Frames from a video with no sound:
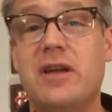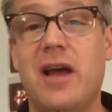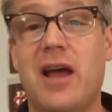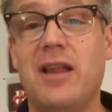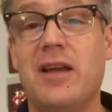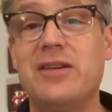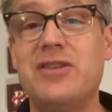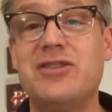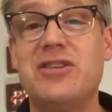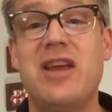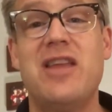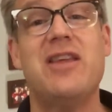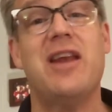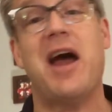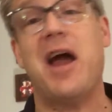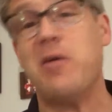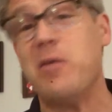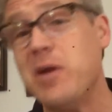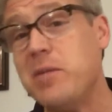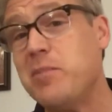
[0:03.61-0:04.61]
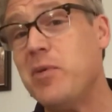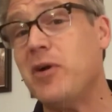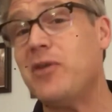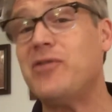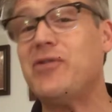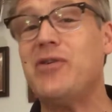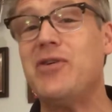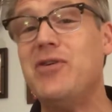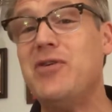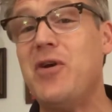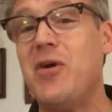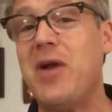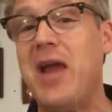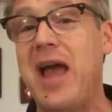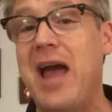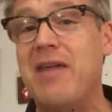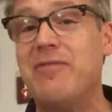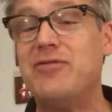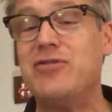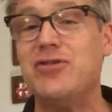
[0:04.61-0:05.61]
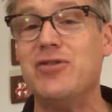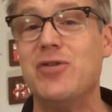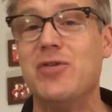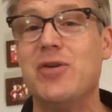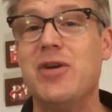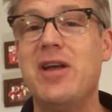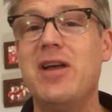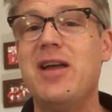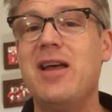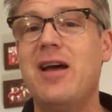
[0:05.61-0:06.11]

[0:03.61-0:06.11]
I like to say that I read books so you don't have to.